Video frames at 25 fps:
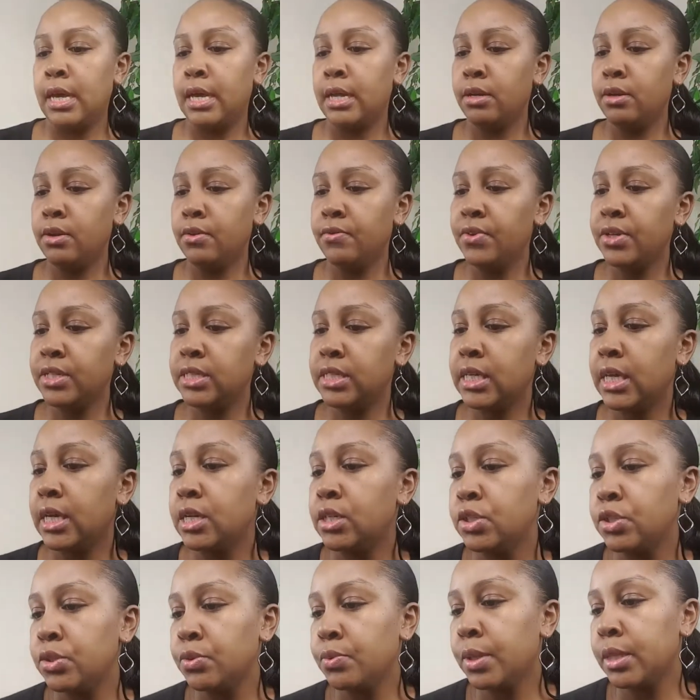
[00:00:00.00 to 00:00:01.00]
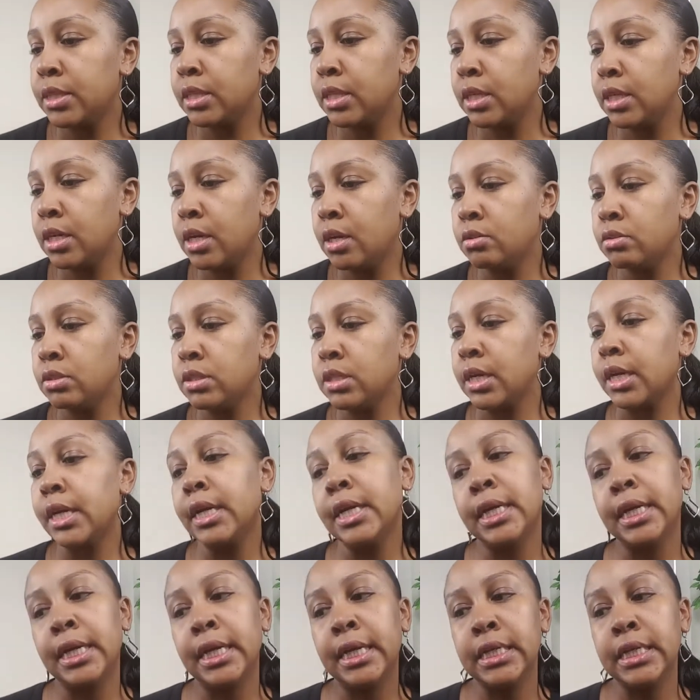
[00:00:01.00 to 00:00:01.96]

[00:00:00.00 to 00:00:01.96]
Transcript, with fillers: I don't know if it tells you what the notes in here.